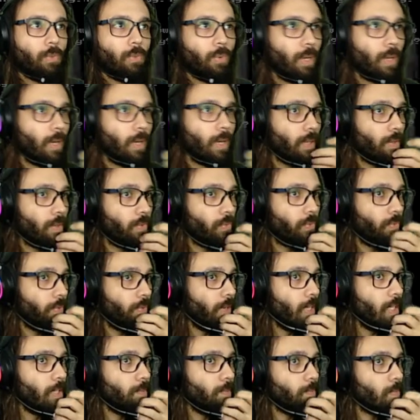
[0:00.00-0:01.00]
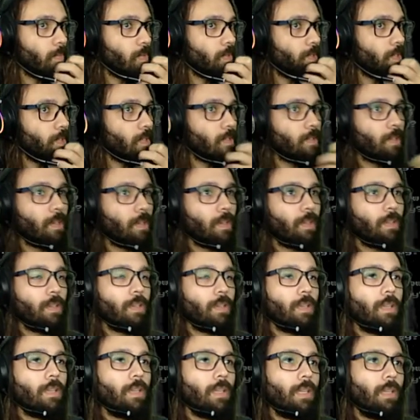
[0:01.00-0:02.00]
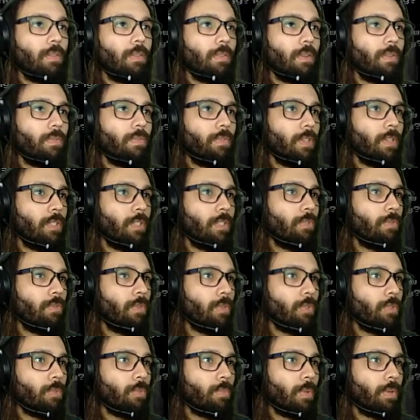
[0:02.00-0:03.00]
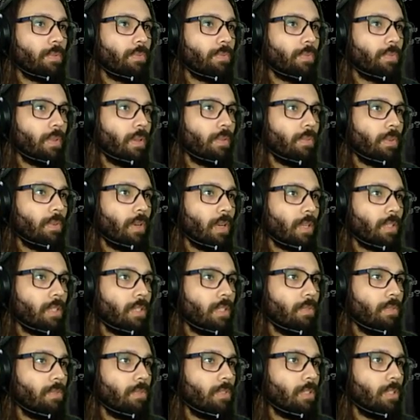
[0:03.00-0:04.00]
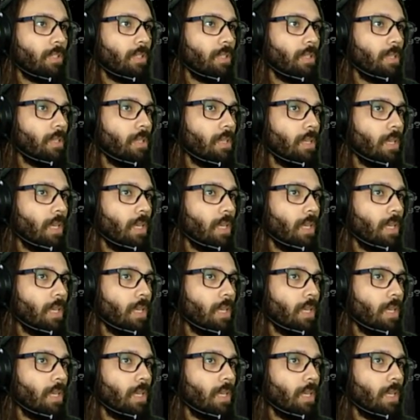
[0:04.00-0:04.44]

I like flames, uh, lively festivals, my favorite activity.